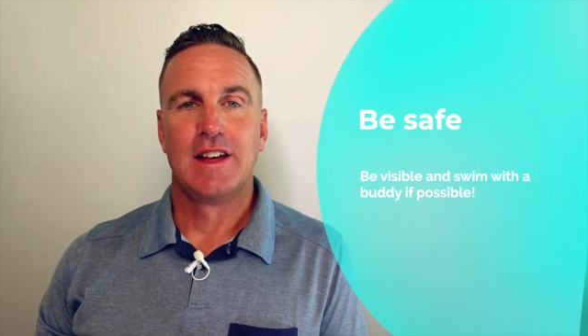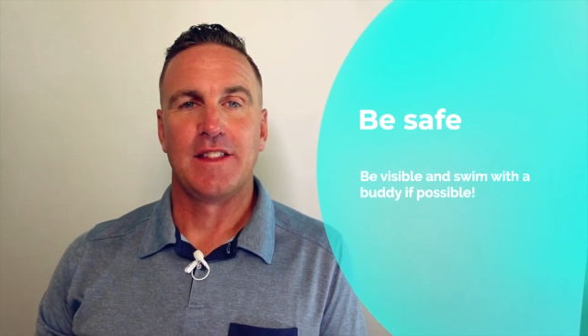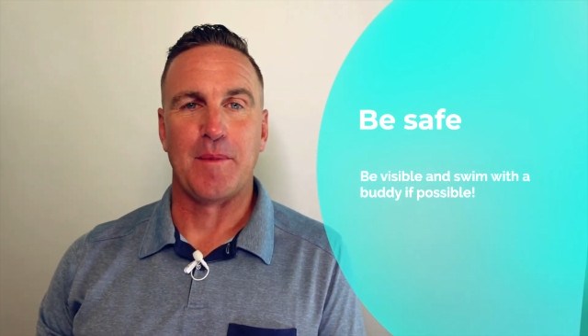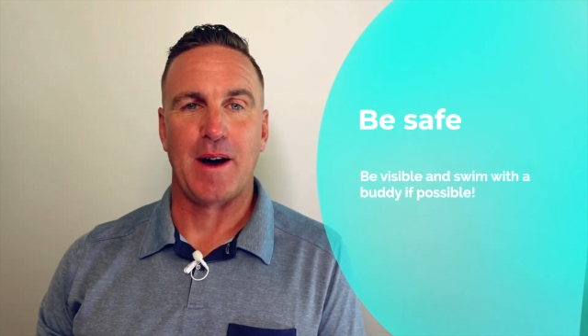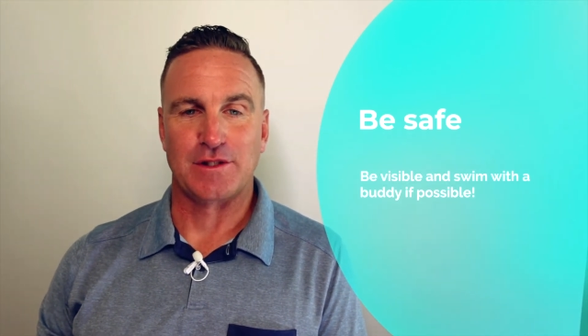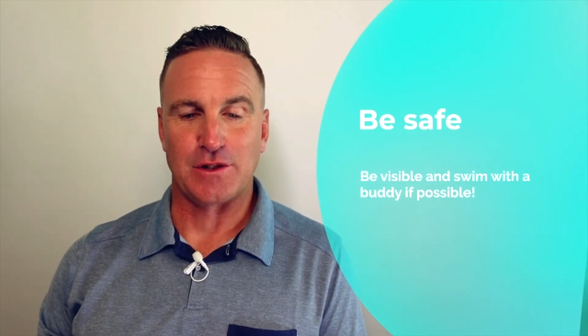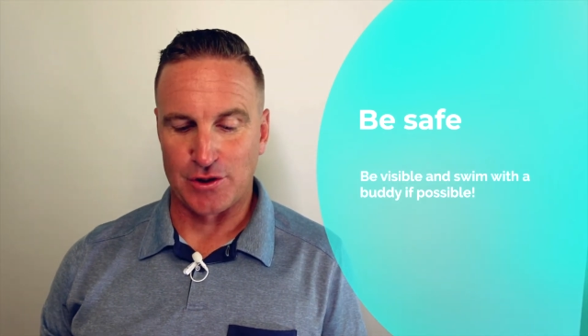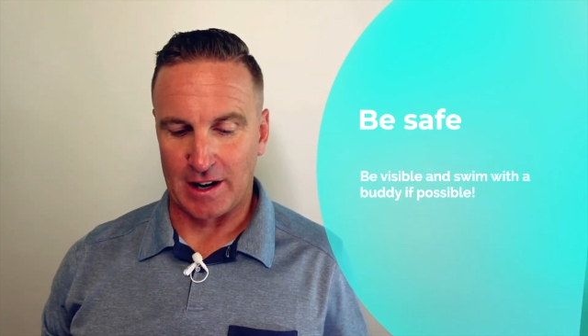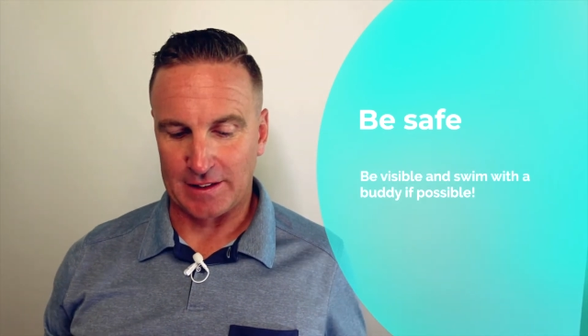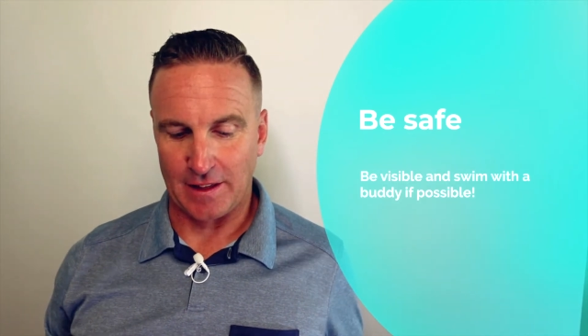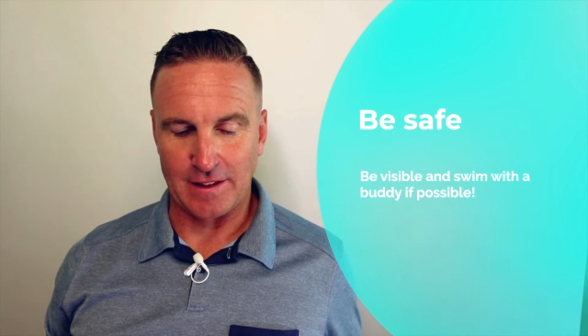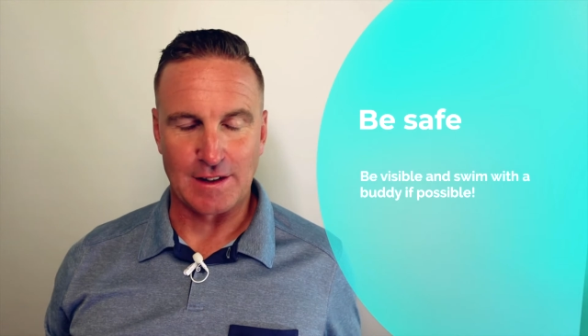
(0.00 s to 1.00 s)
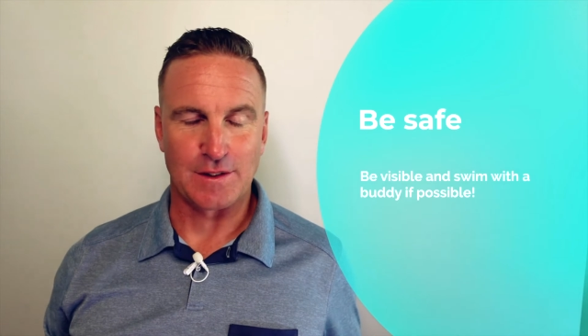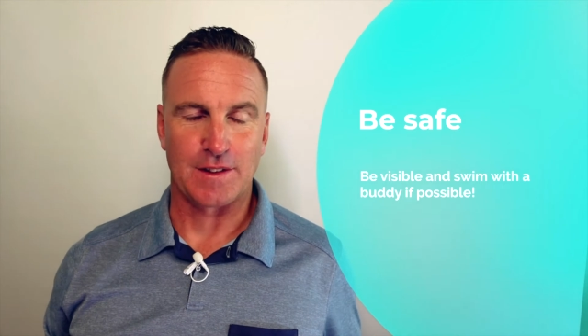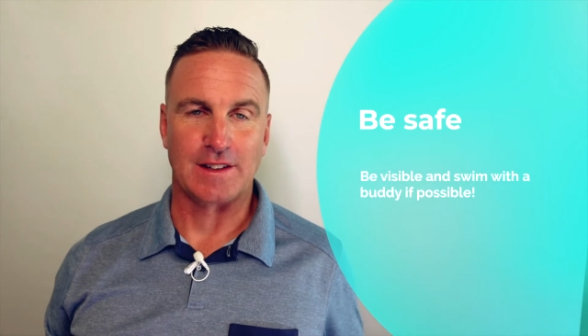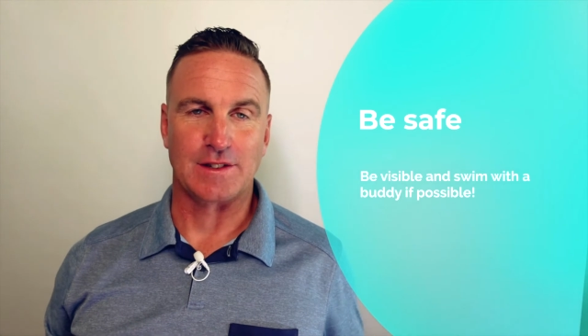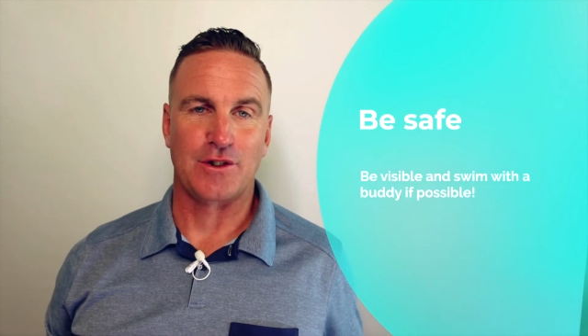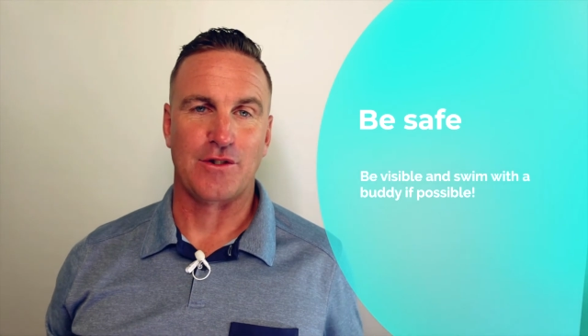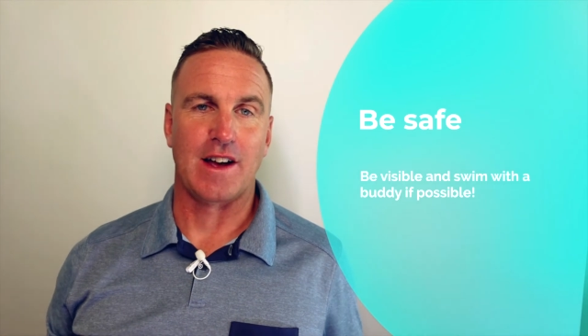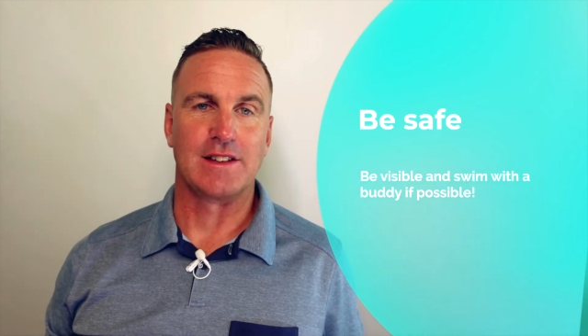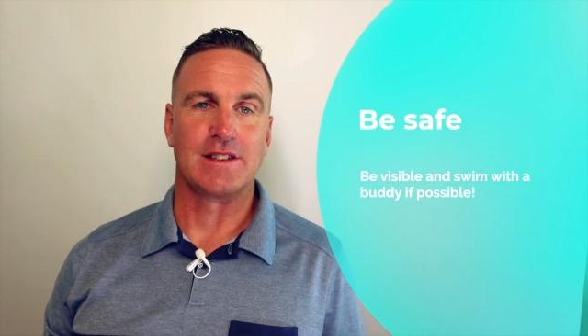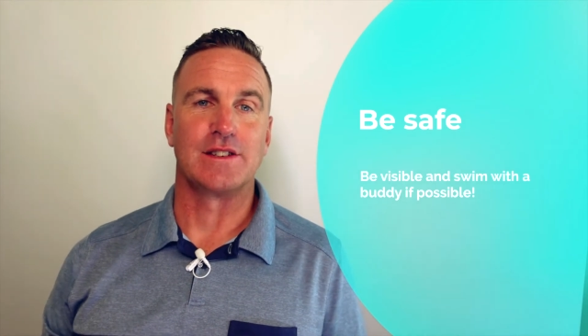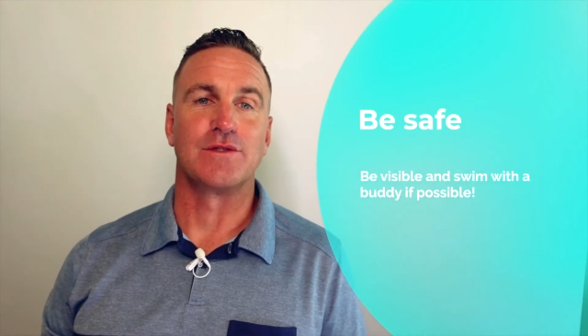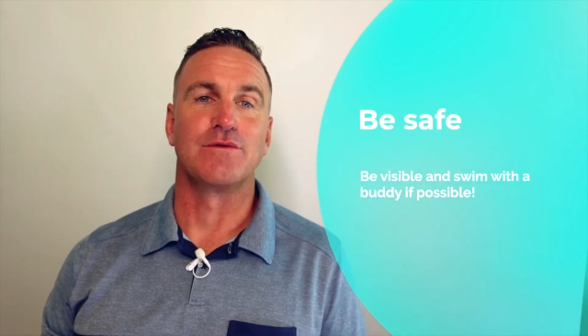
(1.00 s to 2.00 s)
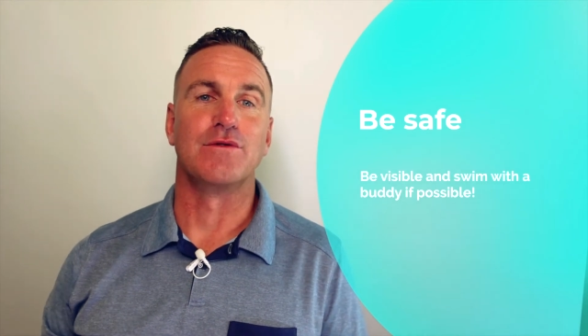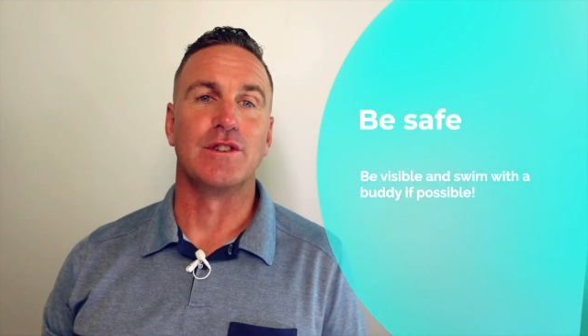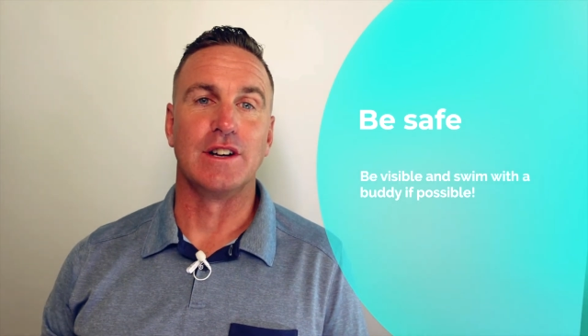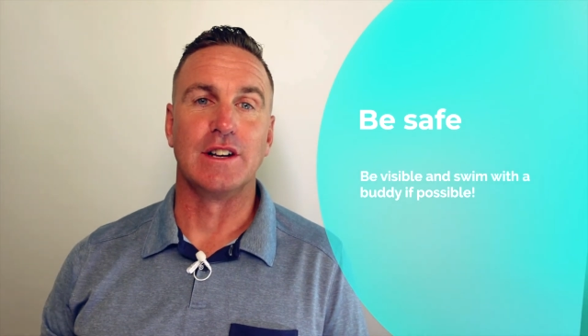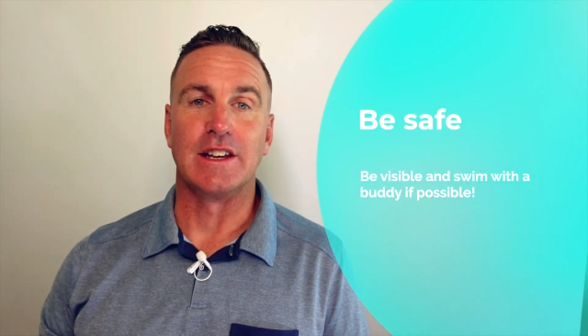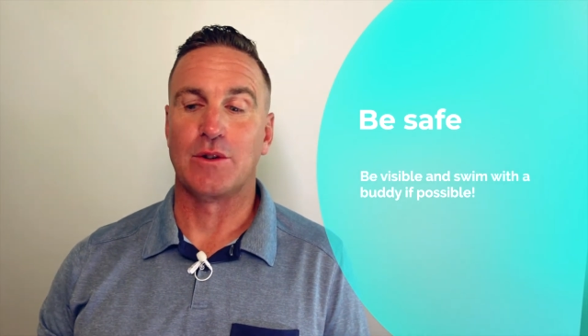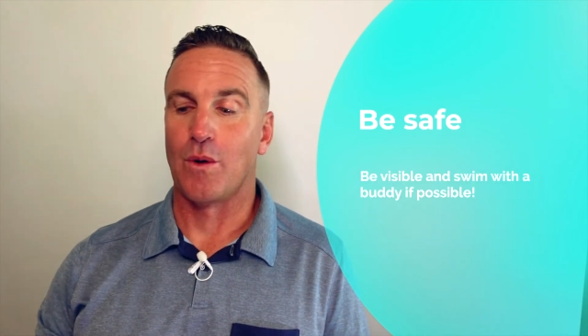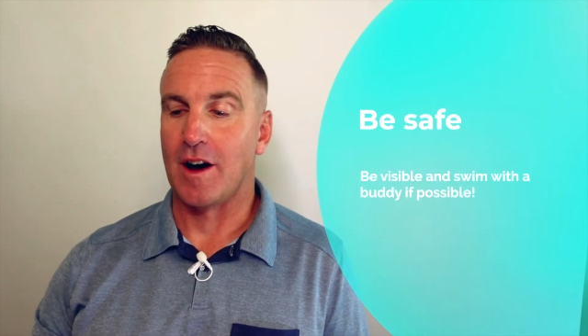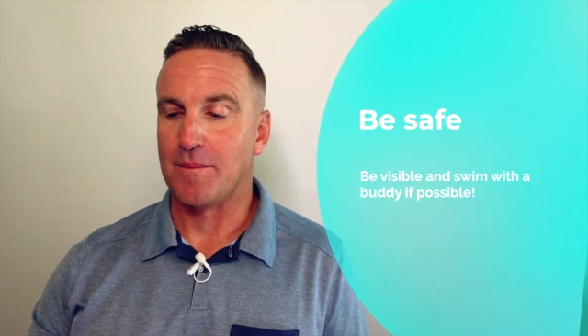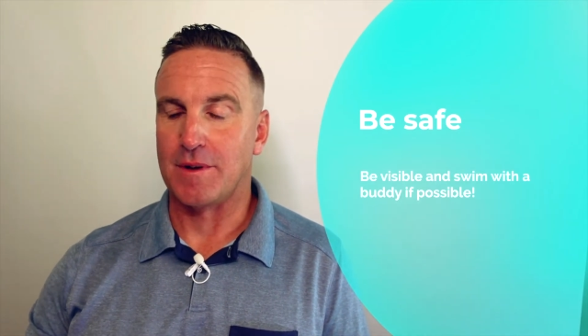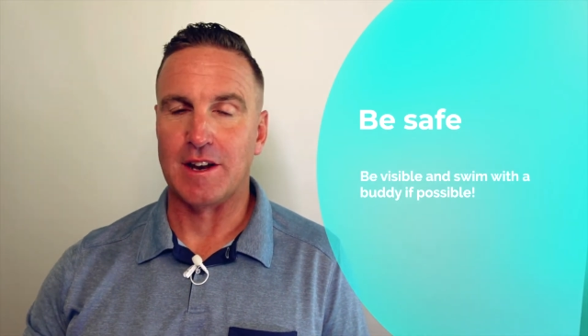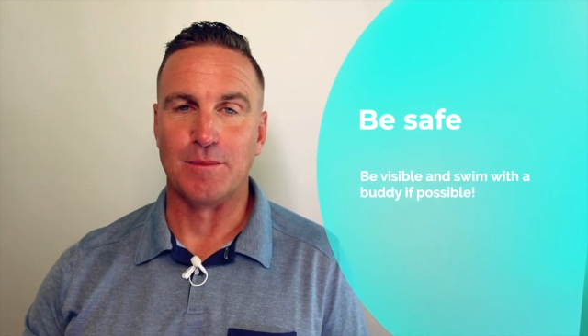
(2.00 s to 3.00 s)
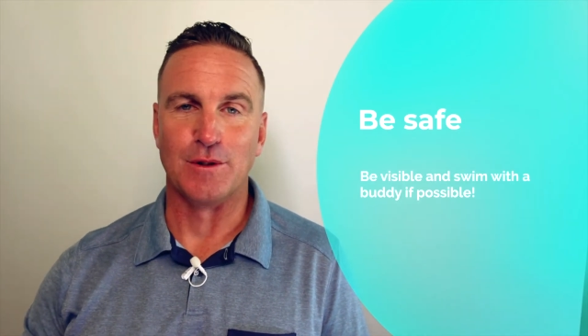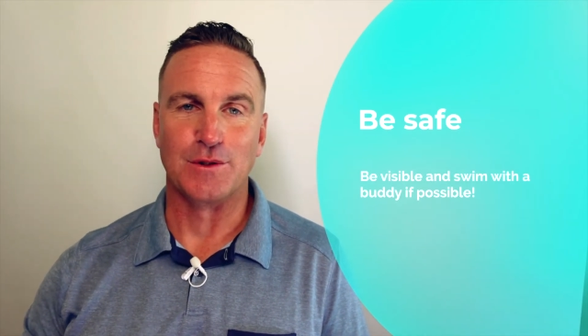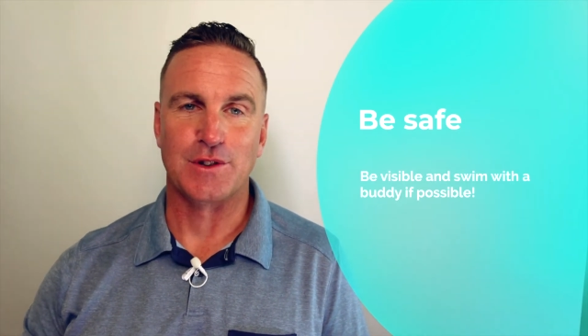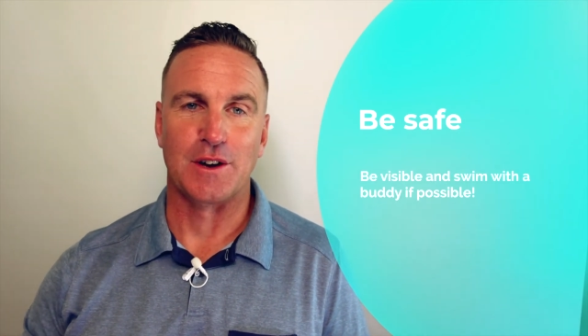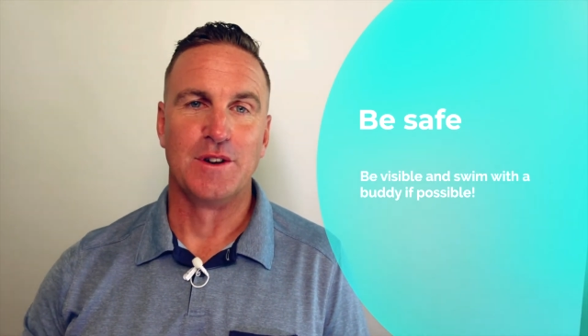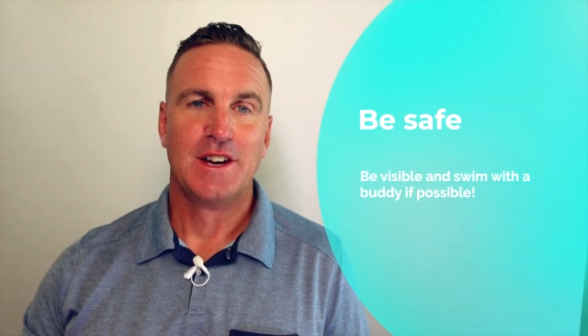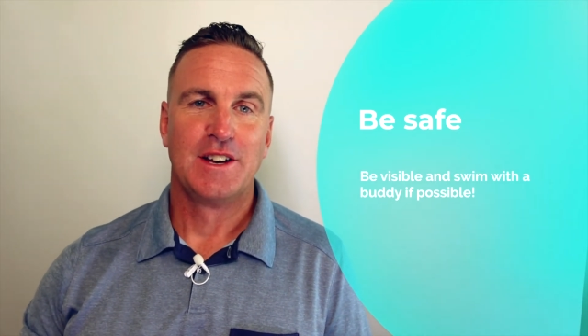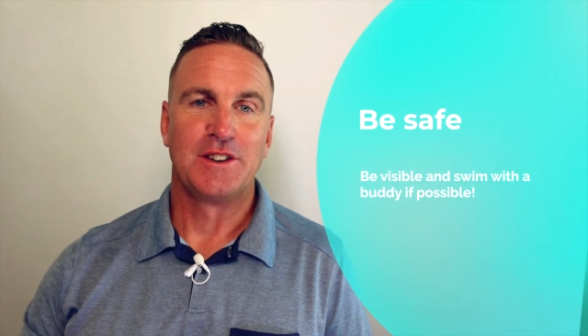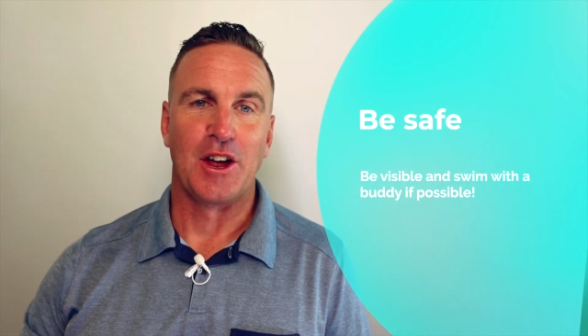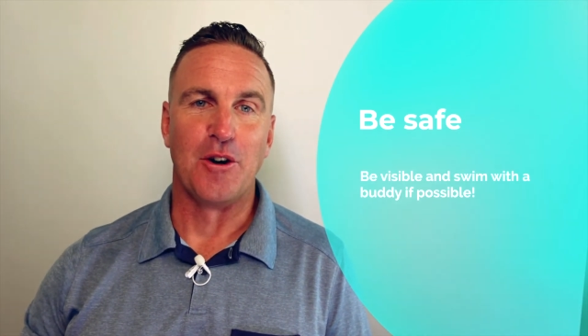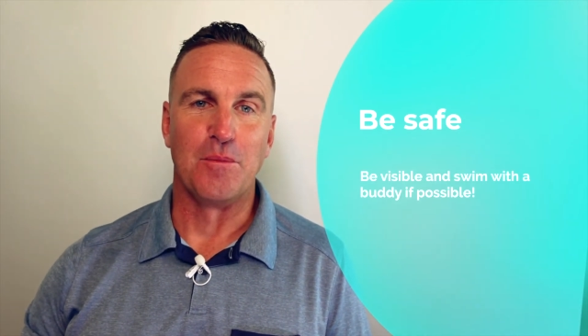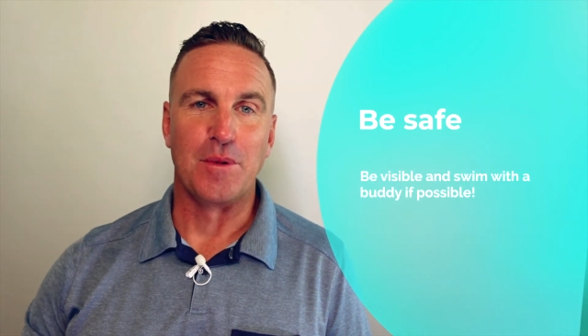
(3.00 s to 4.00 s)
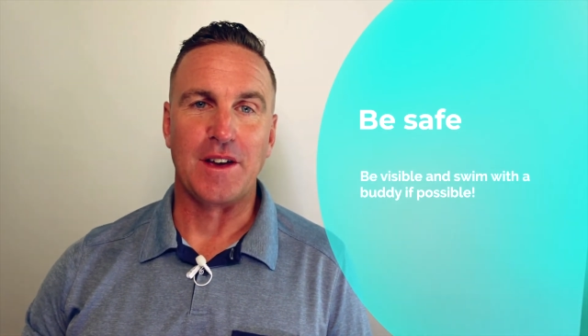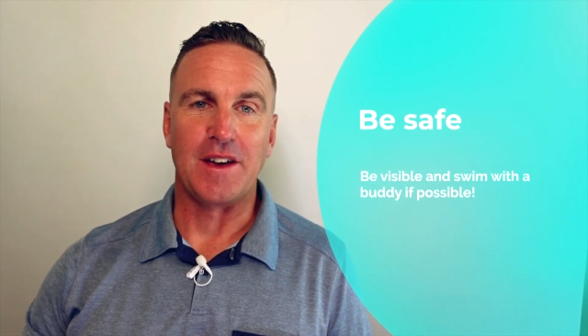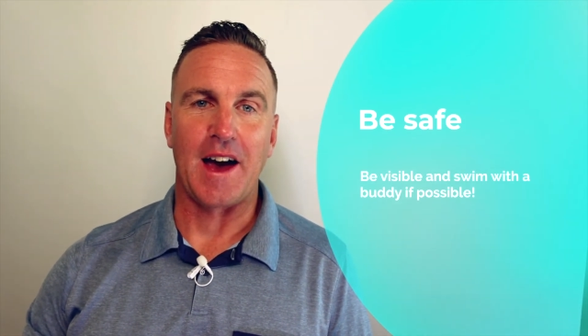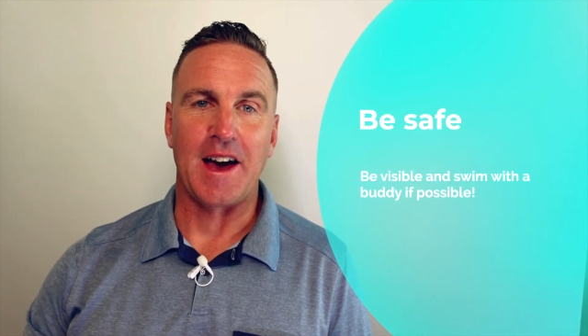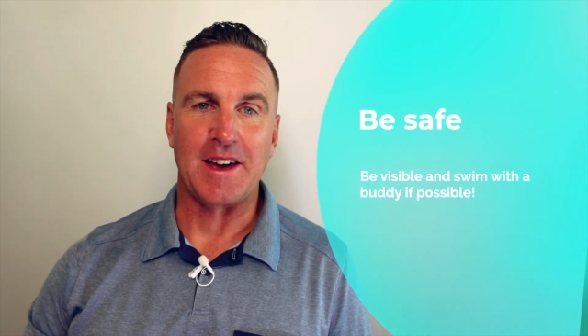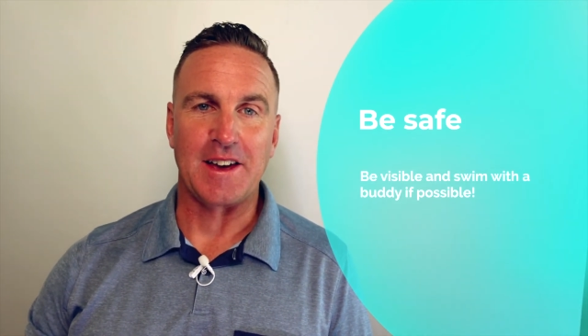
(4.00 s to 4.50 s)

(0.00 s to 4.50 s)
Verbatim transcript: the amount of drag that these things create is really quite minimal. So don't be a